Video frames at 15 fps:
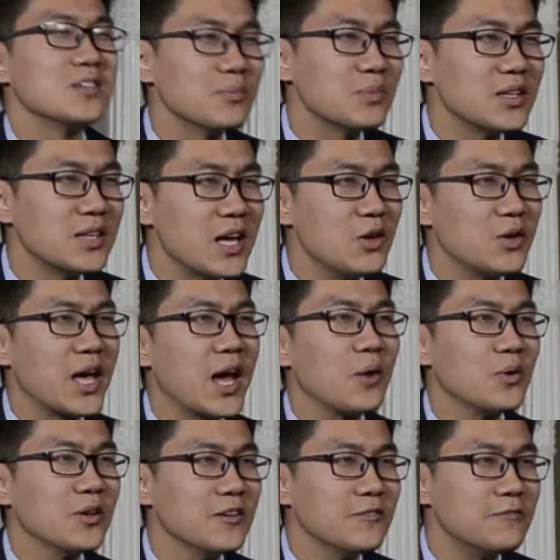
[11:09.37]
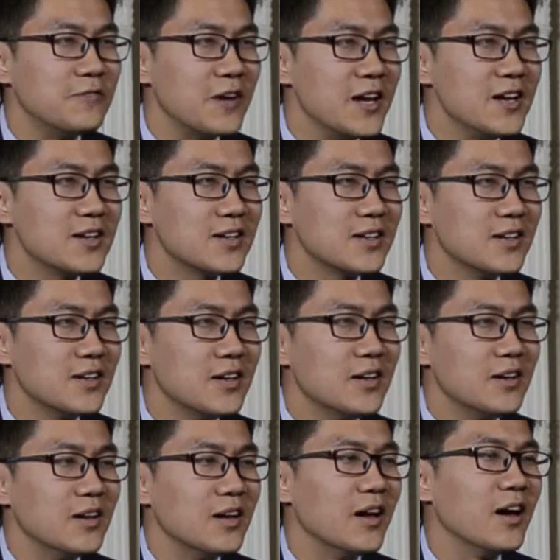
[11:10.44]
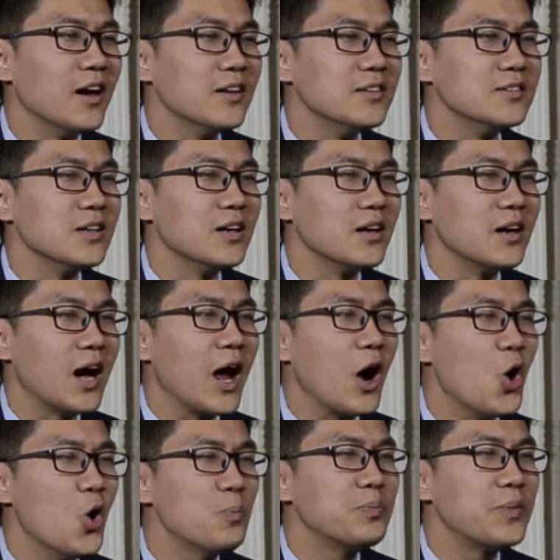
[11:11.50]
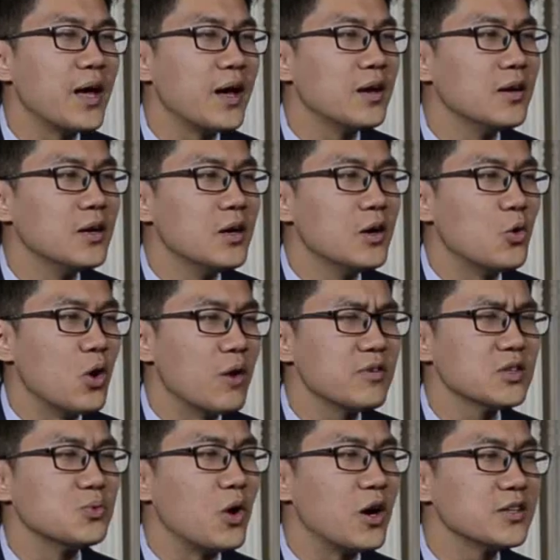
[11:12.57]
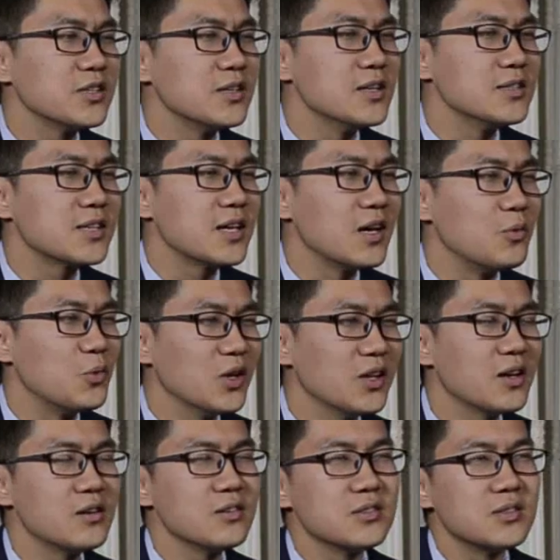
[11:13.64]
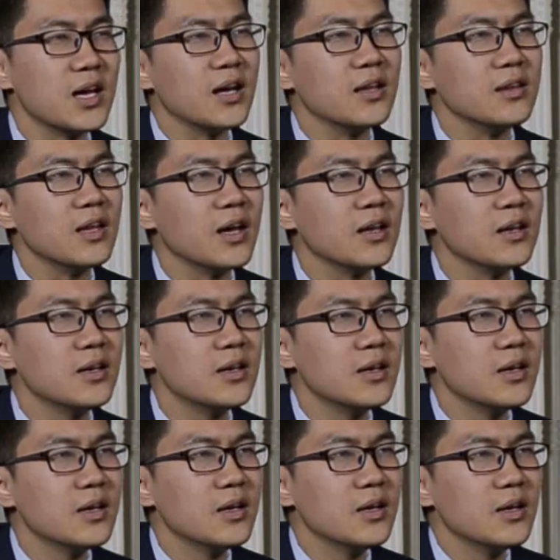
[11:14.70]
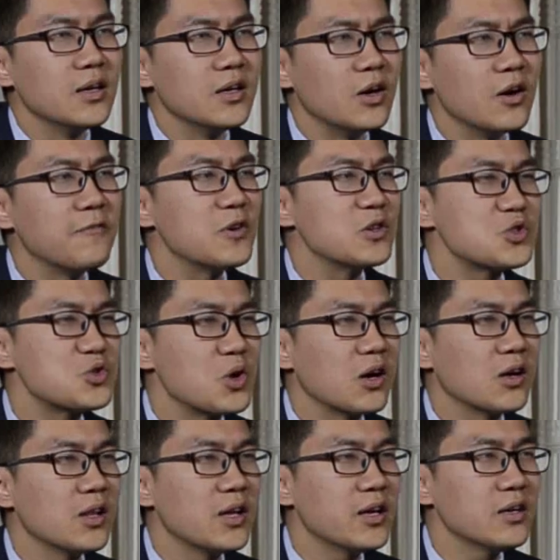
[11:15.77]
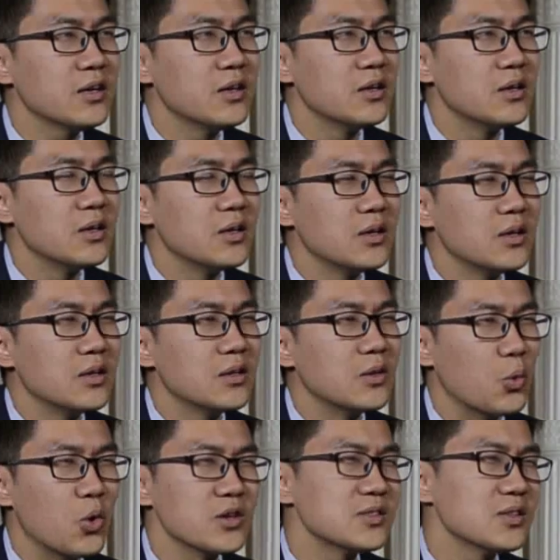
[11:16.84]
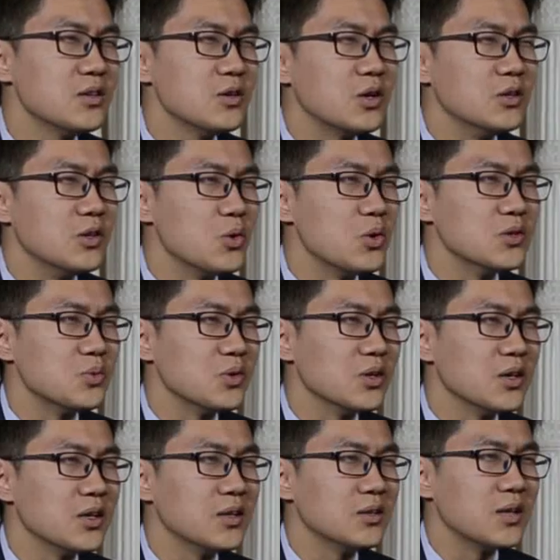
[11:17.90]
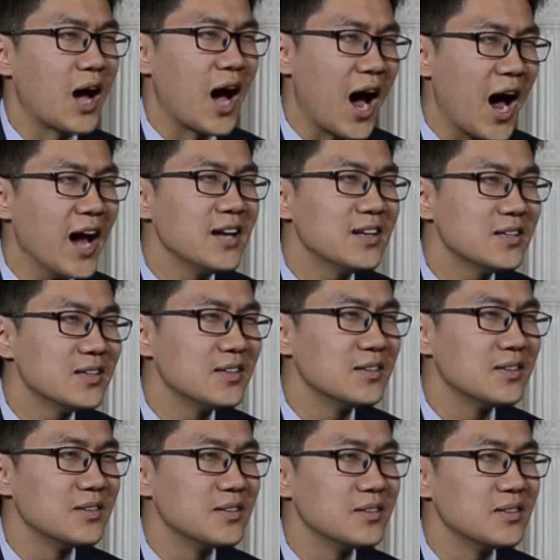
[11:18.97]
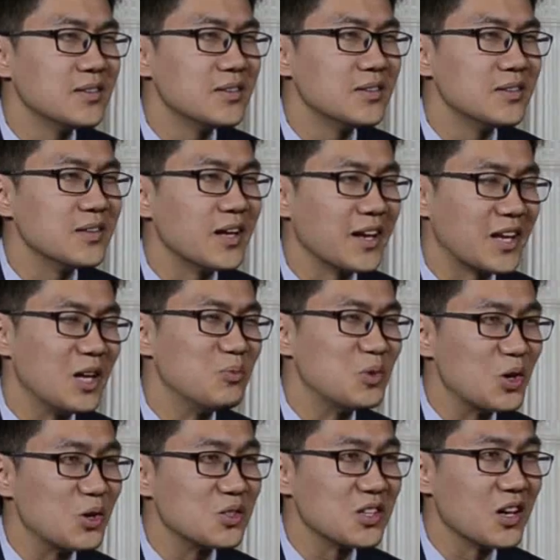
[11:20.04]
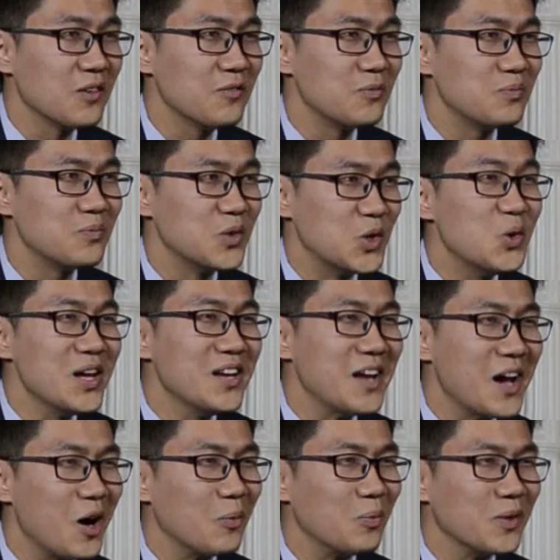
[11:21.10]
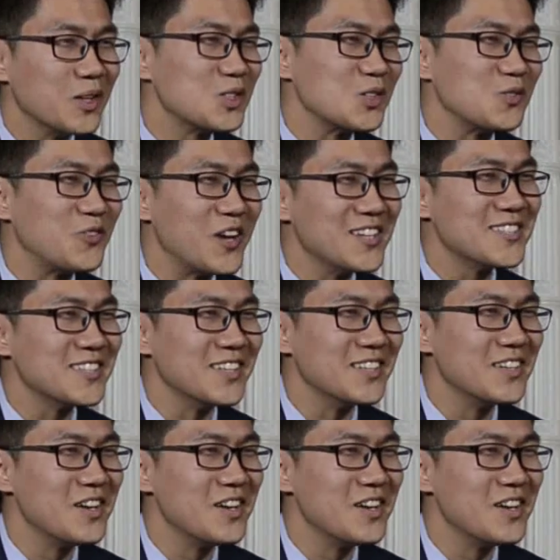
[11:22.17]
something that you can't really fake, and I hope that whoever's watching this can really understand that, if you're struggling, the worst thing you can do is really hide and keep to yourself. You need help, let's just face it.